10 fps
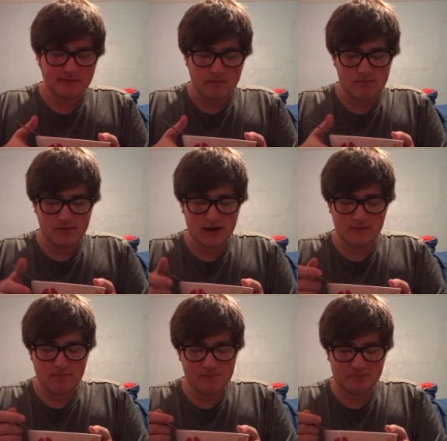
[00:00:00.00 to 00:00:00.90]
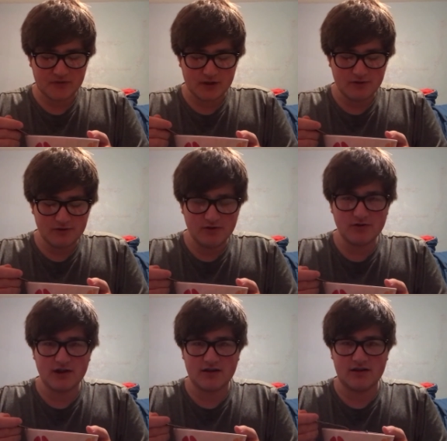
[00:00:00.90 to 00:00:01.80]
Man, who knew
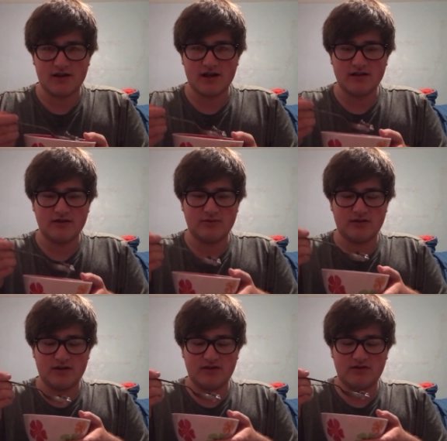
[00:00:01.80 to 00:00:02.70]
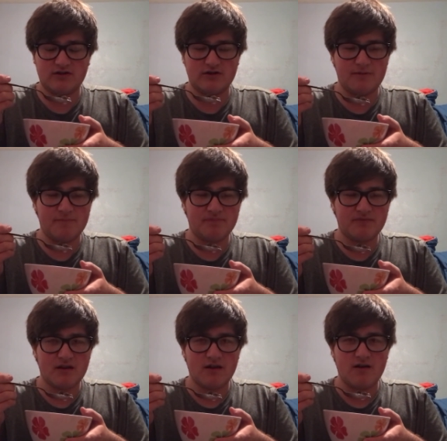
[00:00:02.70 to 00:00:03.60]
that the 90s would taste so
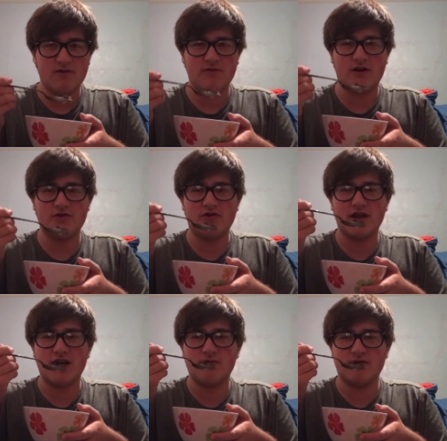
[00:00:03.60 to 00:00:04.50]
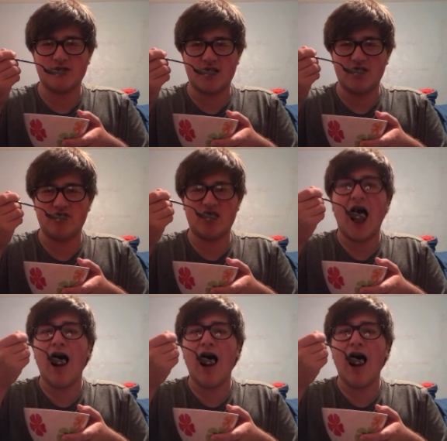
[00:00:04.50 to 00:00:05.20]
falsely advertised?